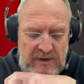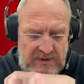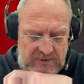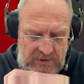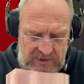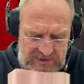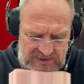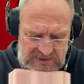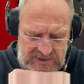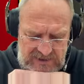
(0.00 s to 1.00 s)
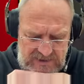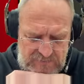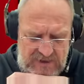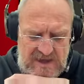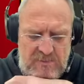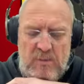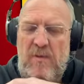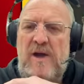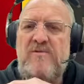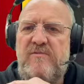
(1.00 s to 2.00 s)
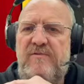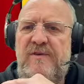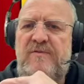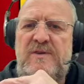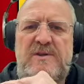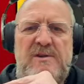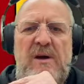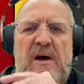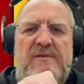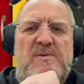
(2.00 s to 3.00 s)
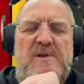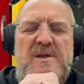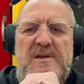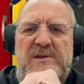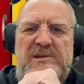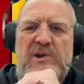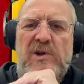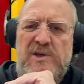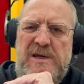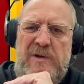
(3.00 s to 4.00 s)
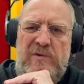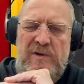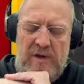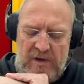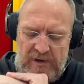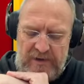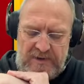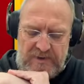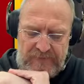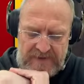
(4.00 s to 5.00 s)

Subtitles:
So each day is maximum 150 scarves, which is not so nice.